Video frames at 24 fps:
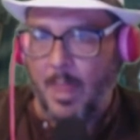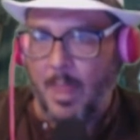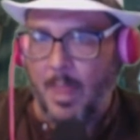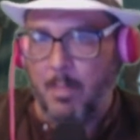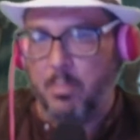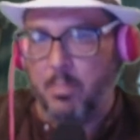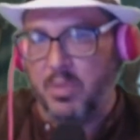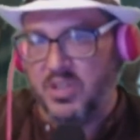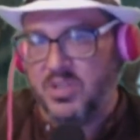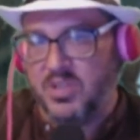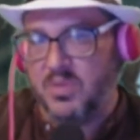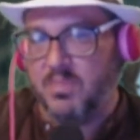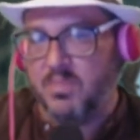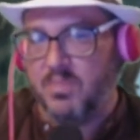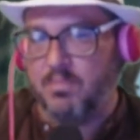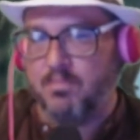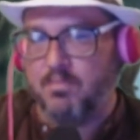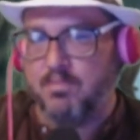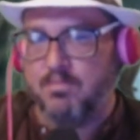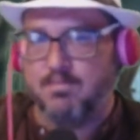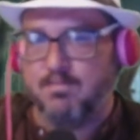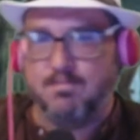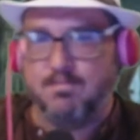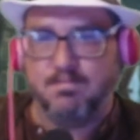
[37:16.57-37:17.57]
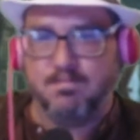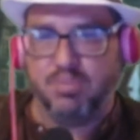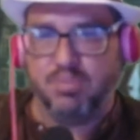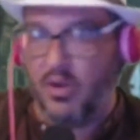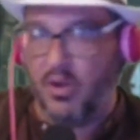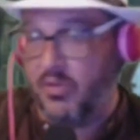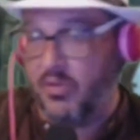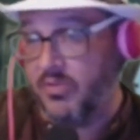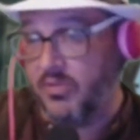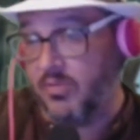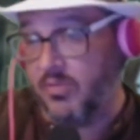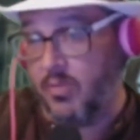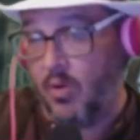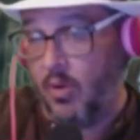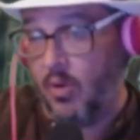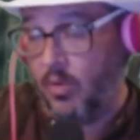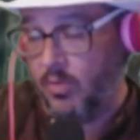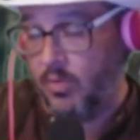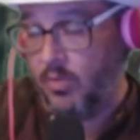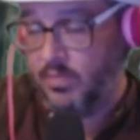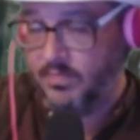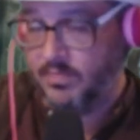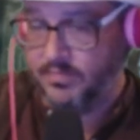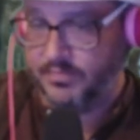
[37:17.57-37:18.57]
but you blow the
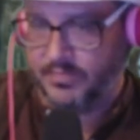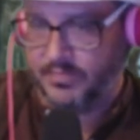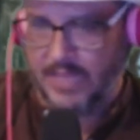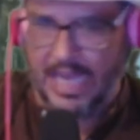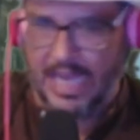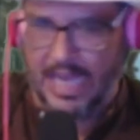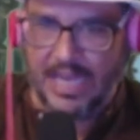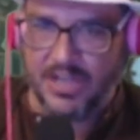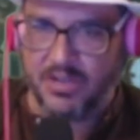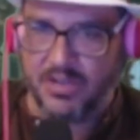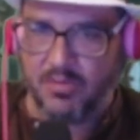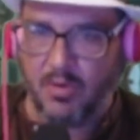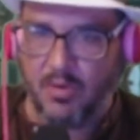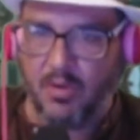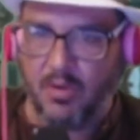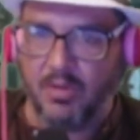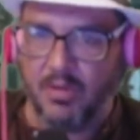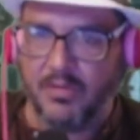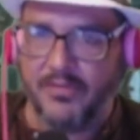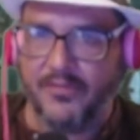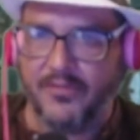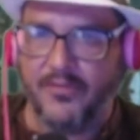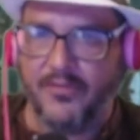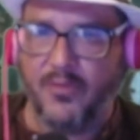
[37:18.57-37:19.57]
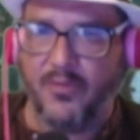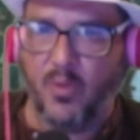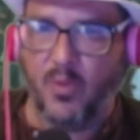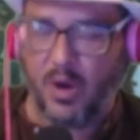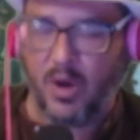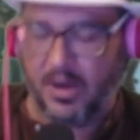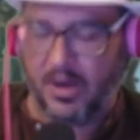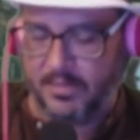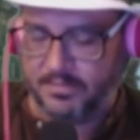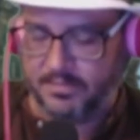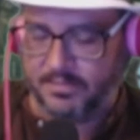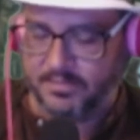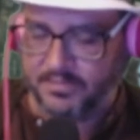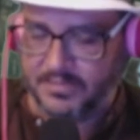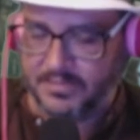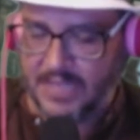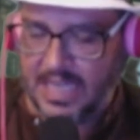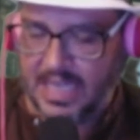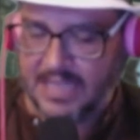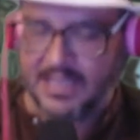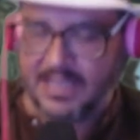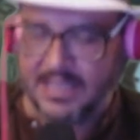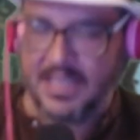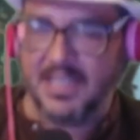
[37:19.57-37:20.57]
roll and you roll a 4,
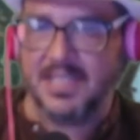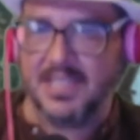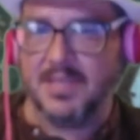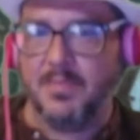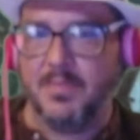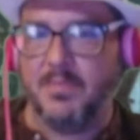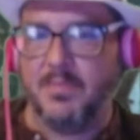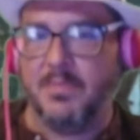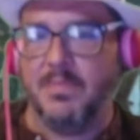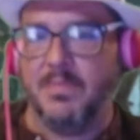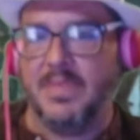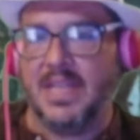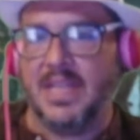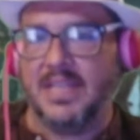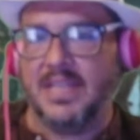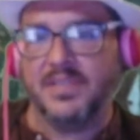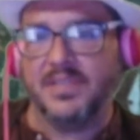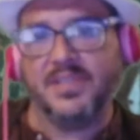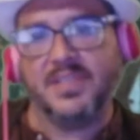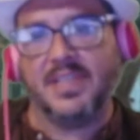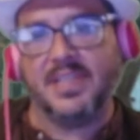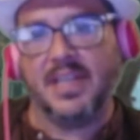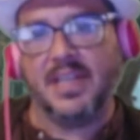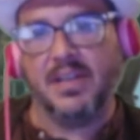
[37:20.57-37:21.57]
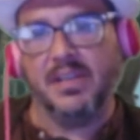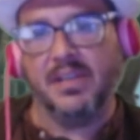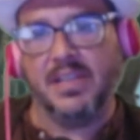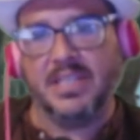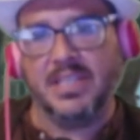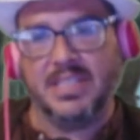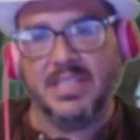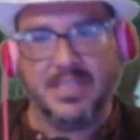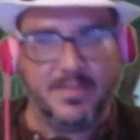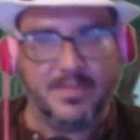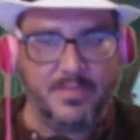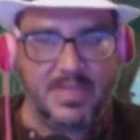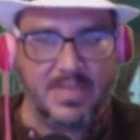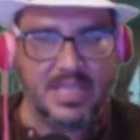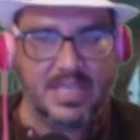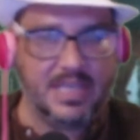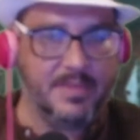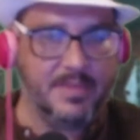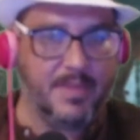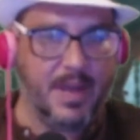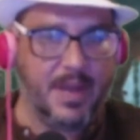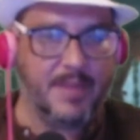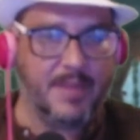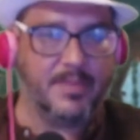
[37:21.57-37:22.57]
it doesn't necessarily, to me
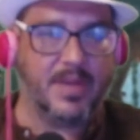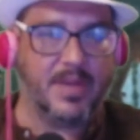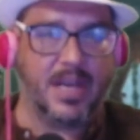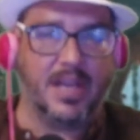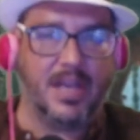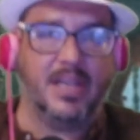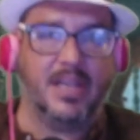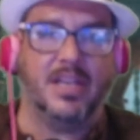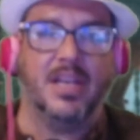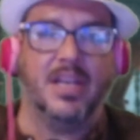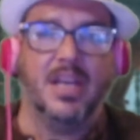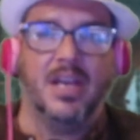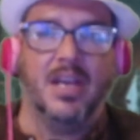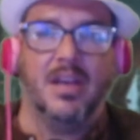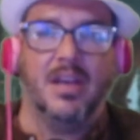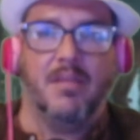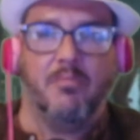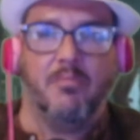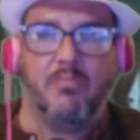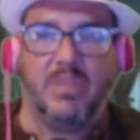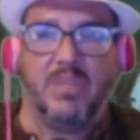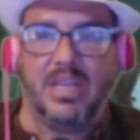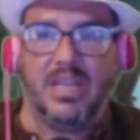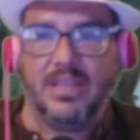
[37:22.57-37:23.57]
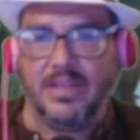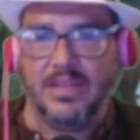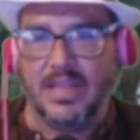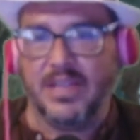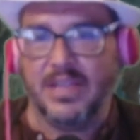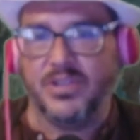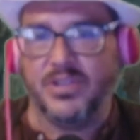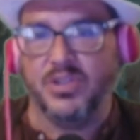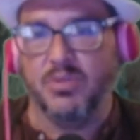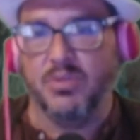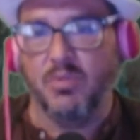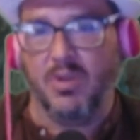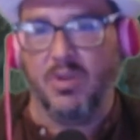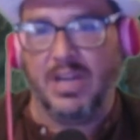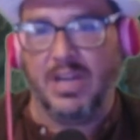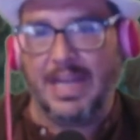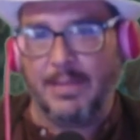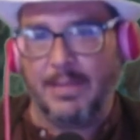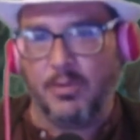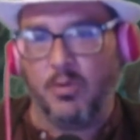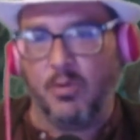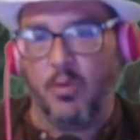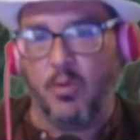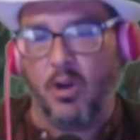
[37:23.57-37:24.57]
in my mind, mean that you weren't
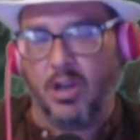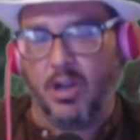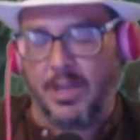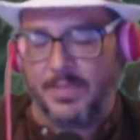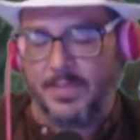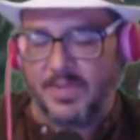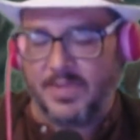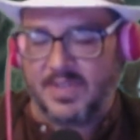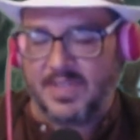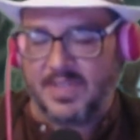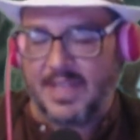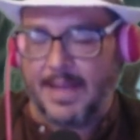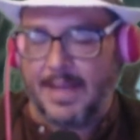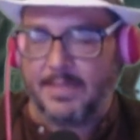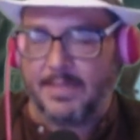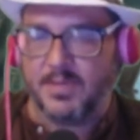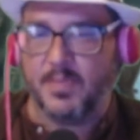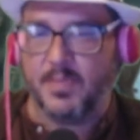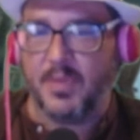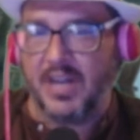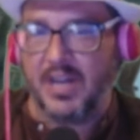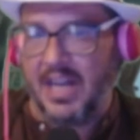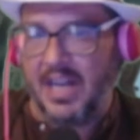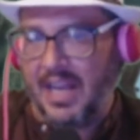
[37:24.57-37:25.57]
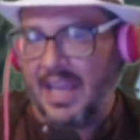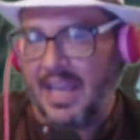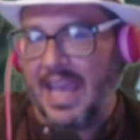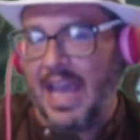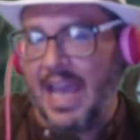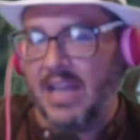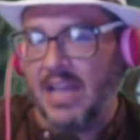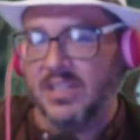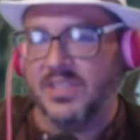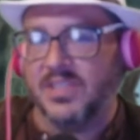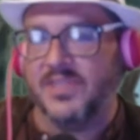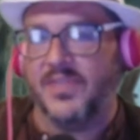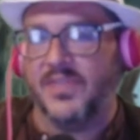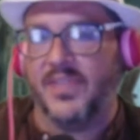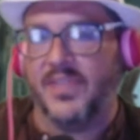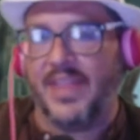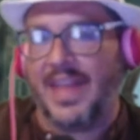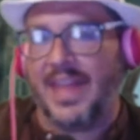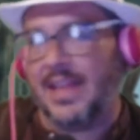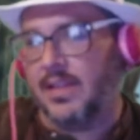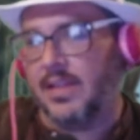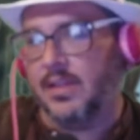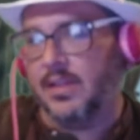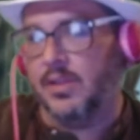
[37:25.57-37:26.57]
able to walk up the steps, but it accounts for
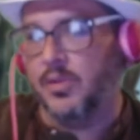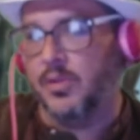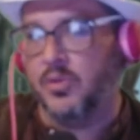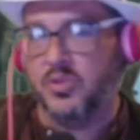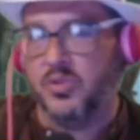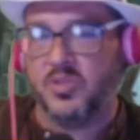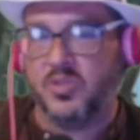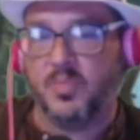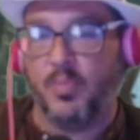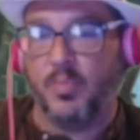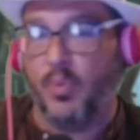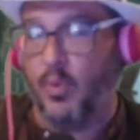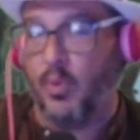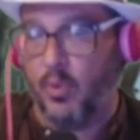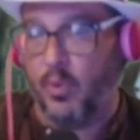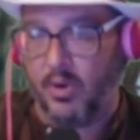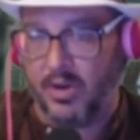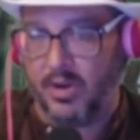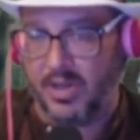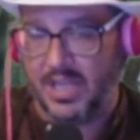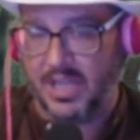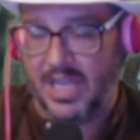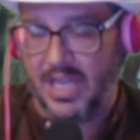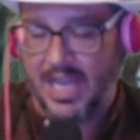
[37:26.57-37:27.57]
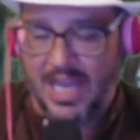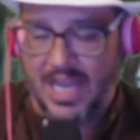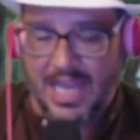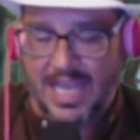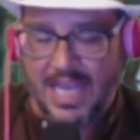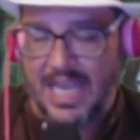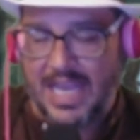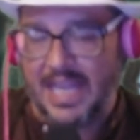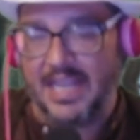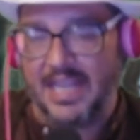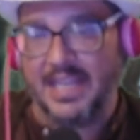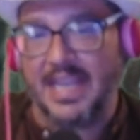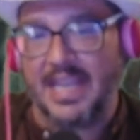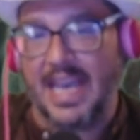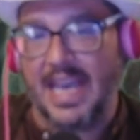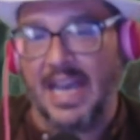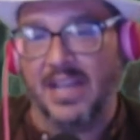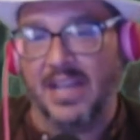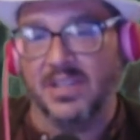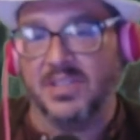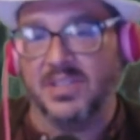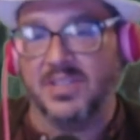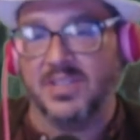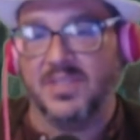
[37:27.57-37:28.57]
that loose board. It
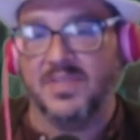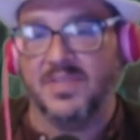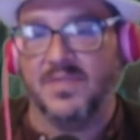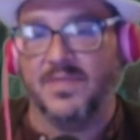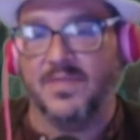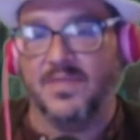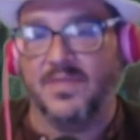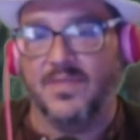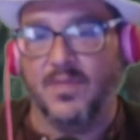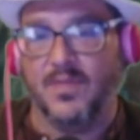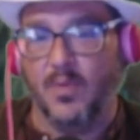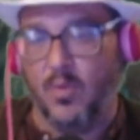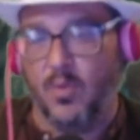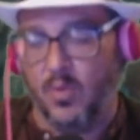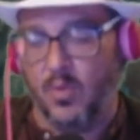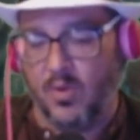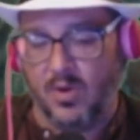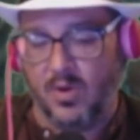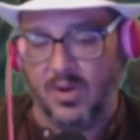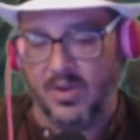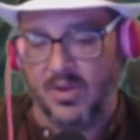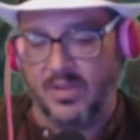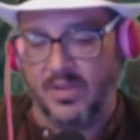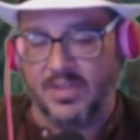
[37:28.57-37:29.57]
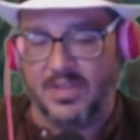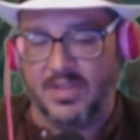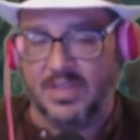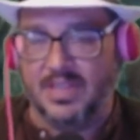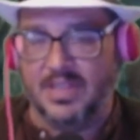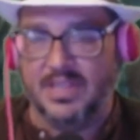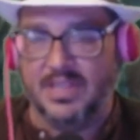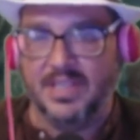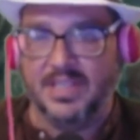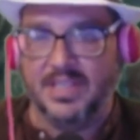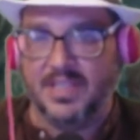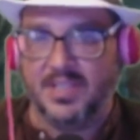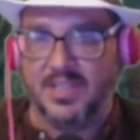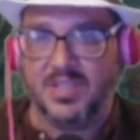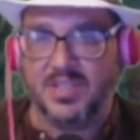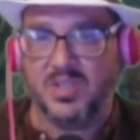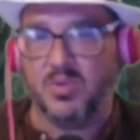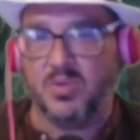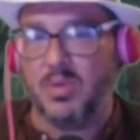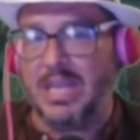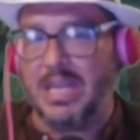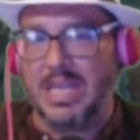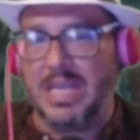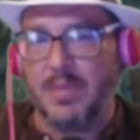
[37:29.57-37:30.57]
accounts for the
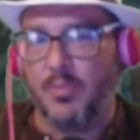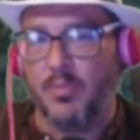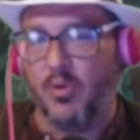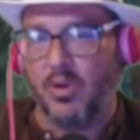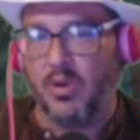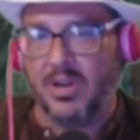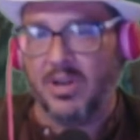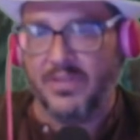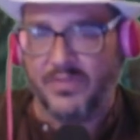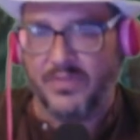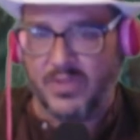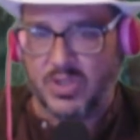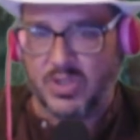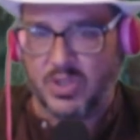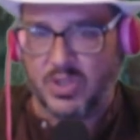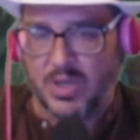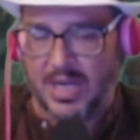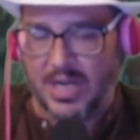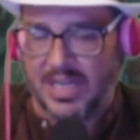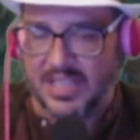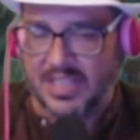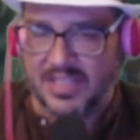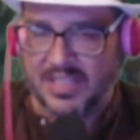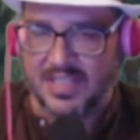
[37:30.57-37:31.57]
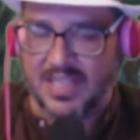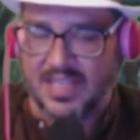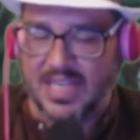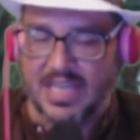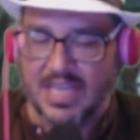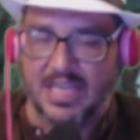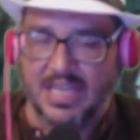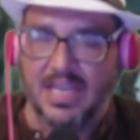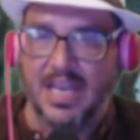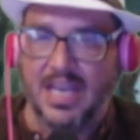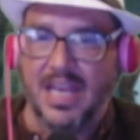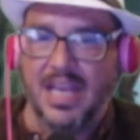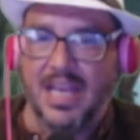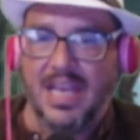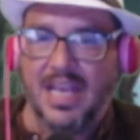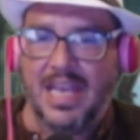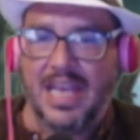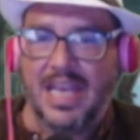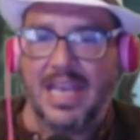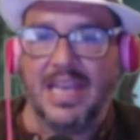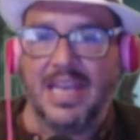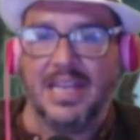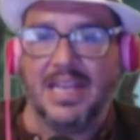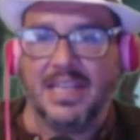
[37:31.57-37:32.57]
squeaky board if you're trying to sneak.
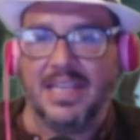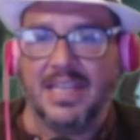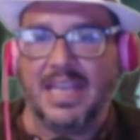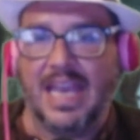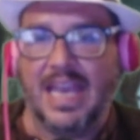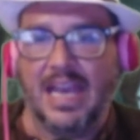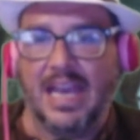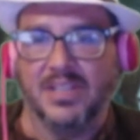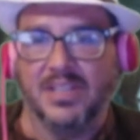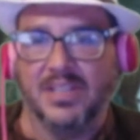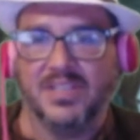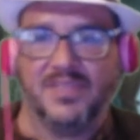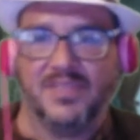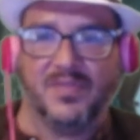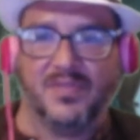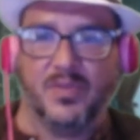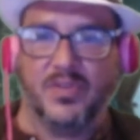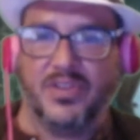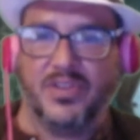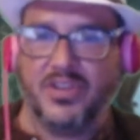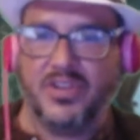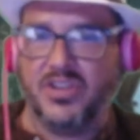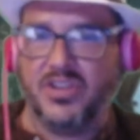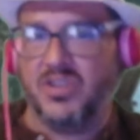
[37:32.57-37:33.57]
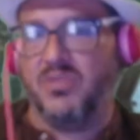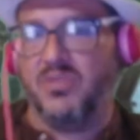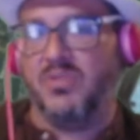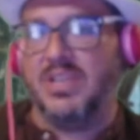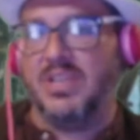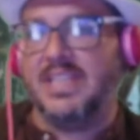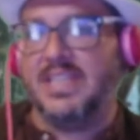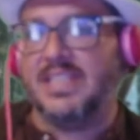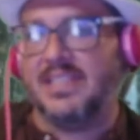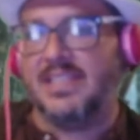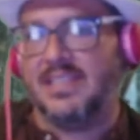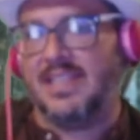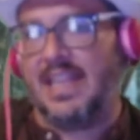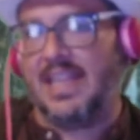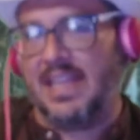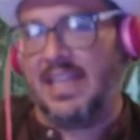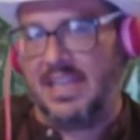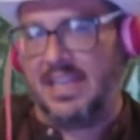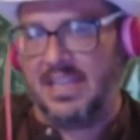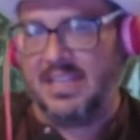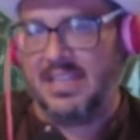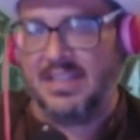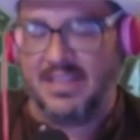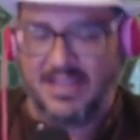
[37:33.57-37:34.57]
It accounts for the grease
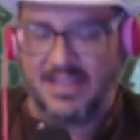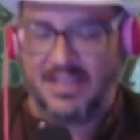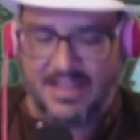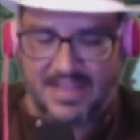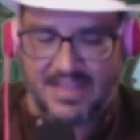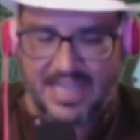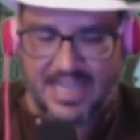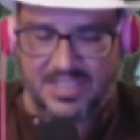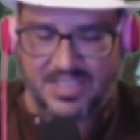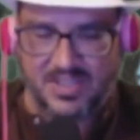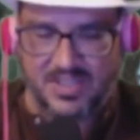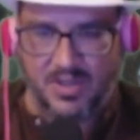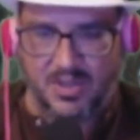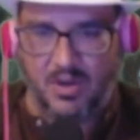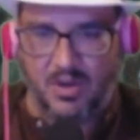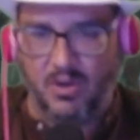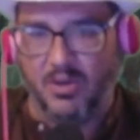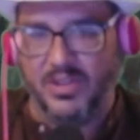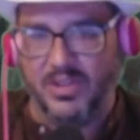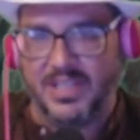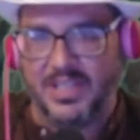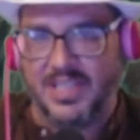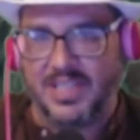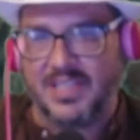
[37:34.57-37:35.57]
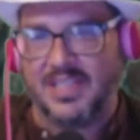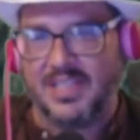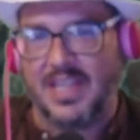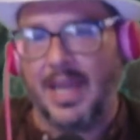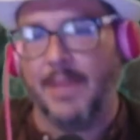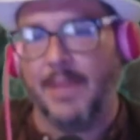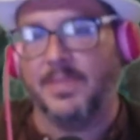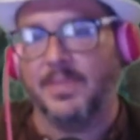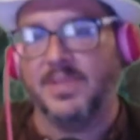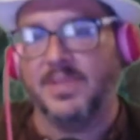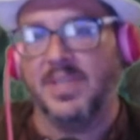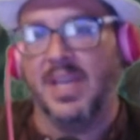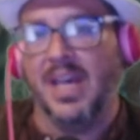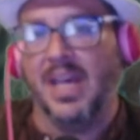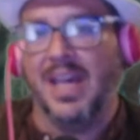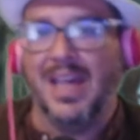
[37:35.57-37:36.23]
stain that's on the steps.